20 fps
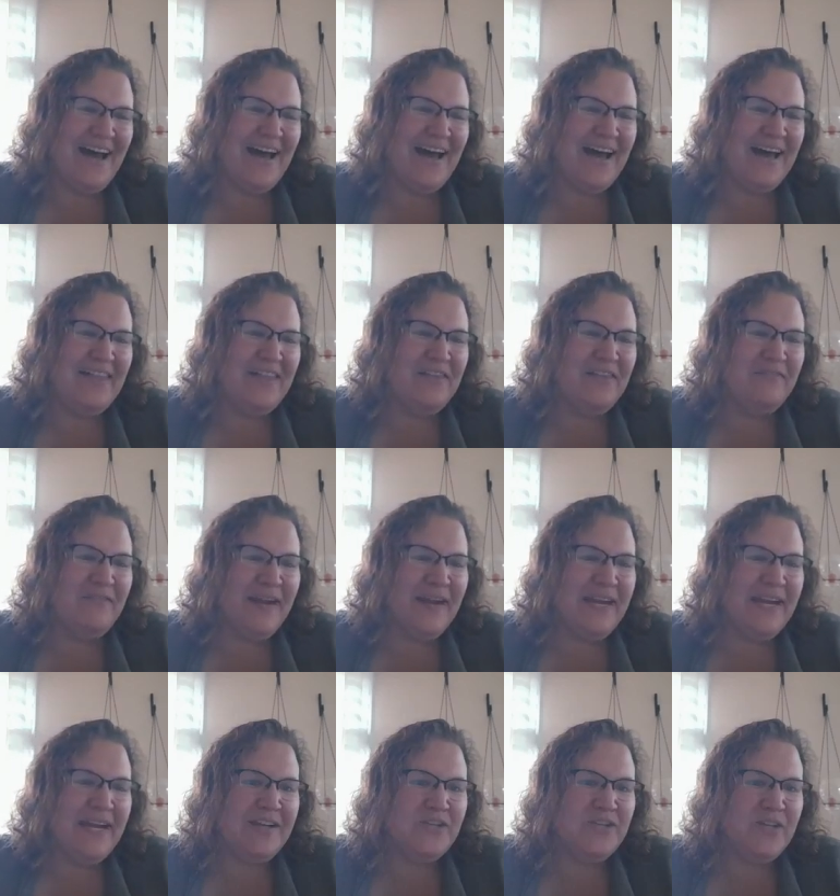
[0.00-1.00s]
uh, the
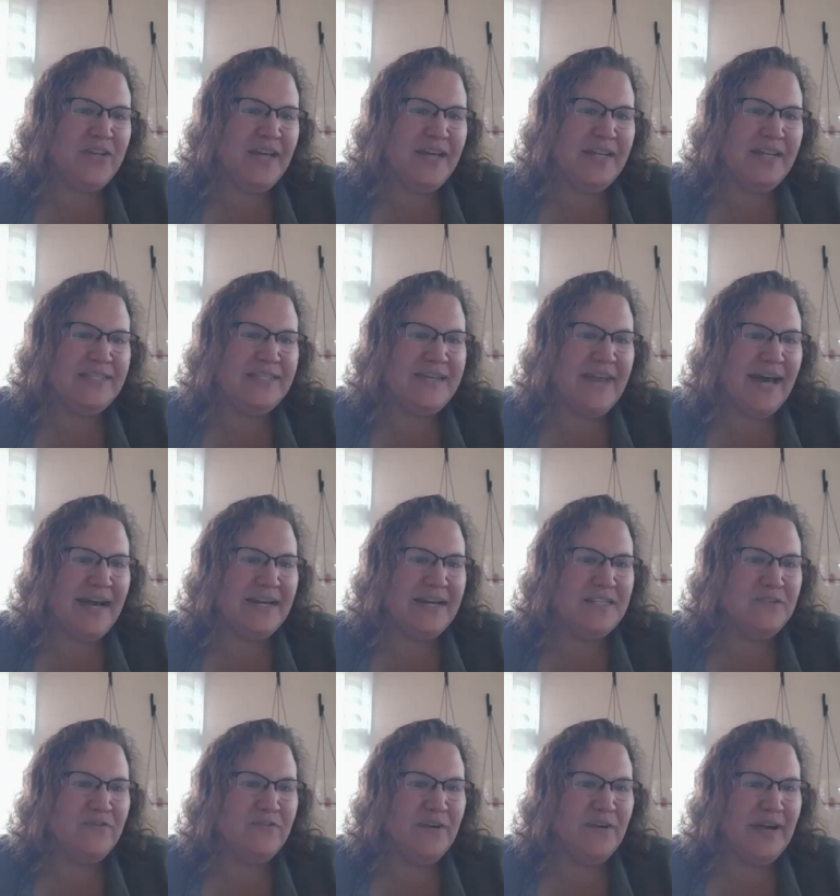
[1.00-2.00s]
financial aid
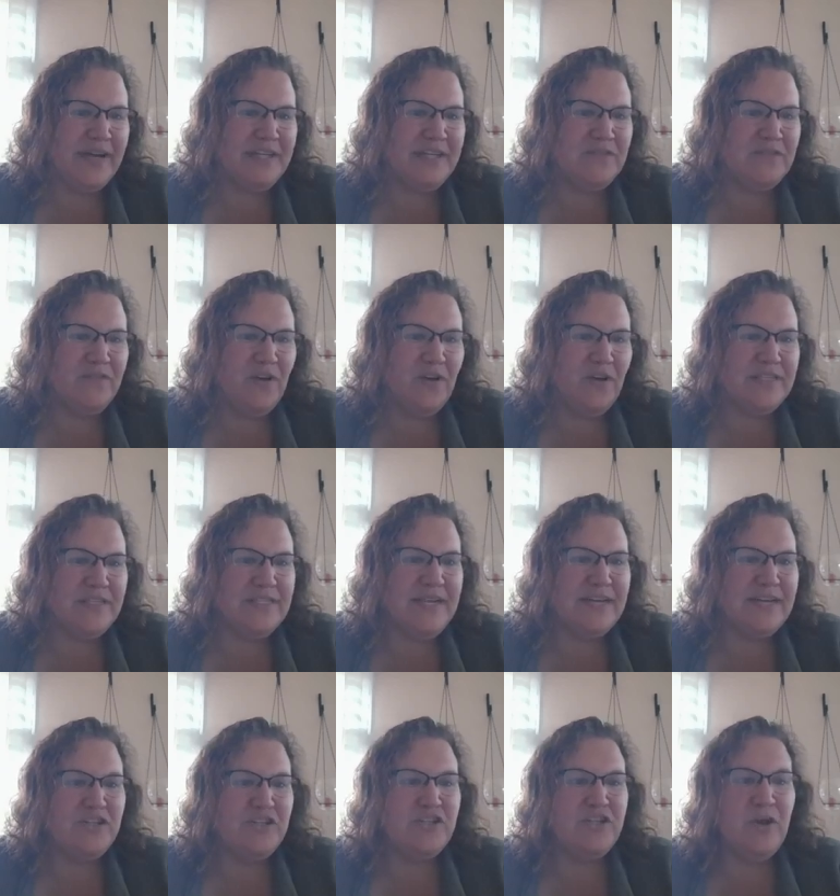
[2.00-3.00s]
status for next fall is
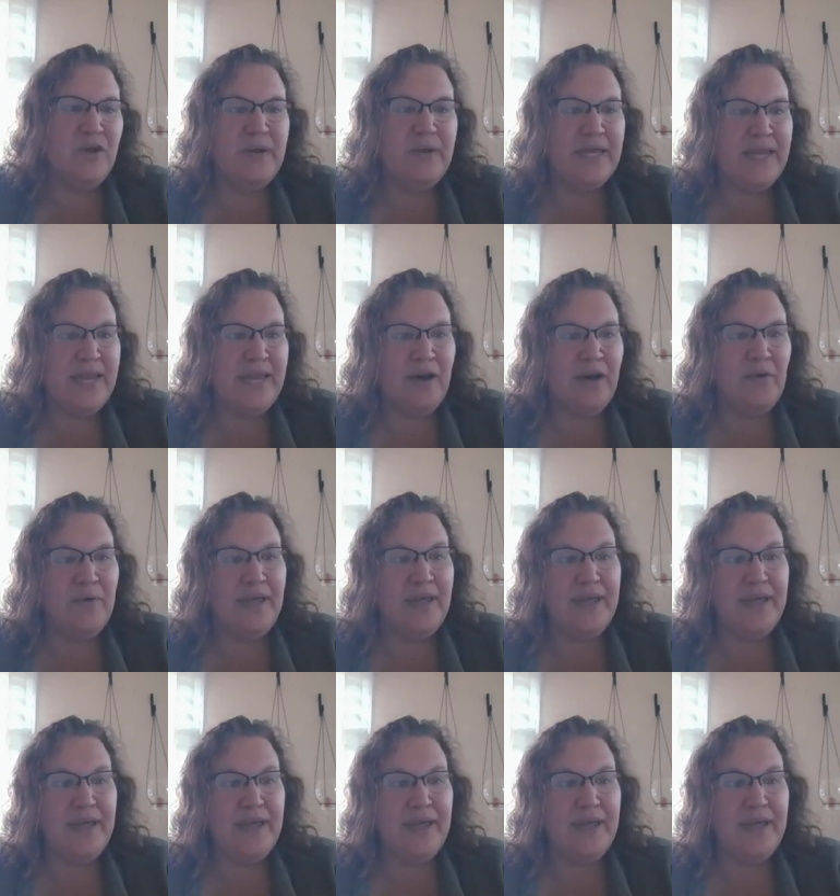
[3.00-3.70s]
not showing yet.